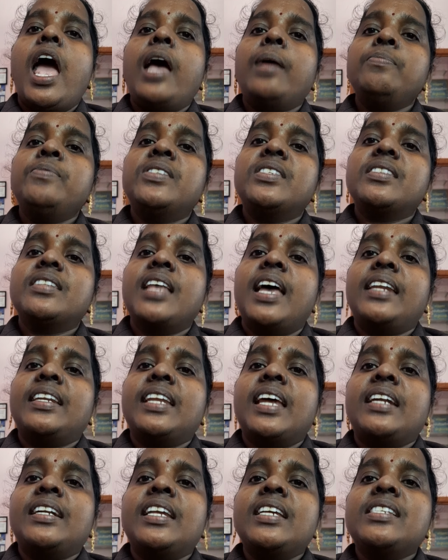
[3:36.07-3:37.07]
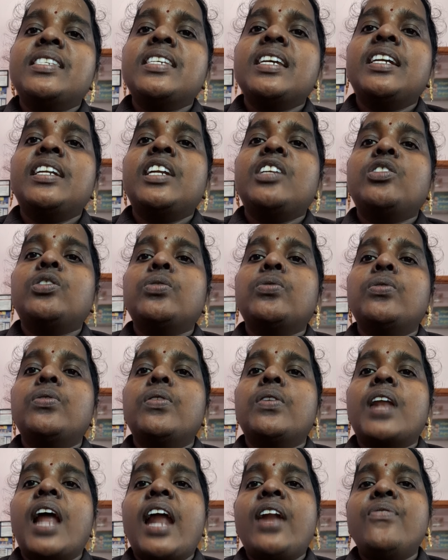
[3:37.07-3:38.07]
Apps that are decided to
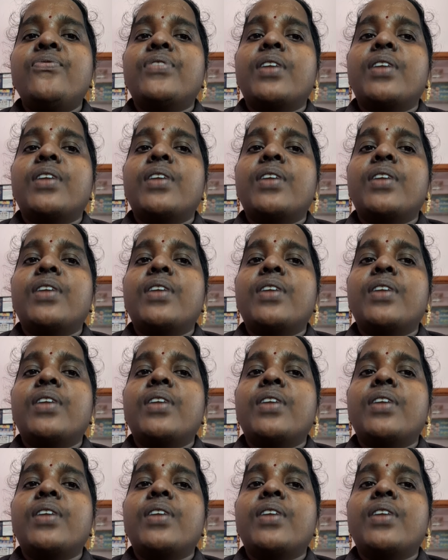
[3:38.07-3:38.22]
run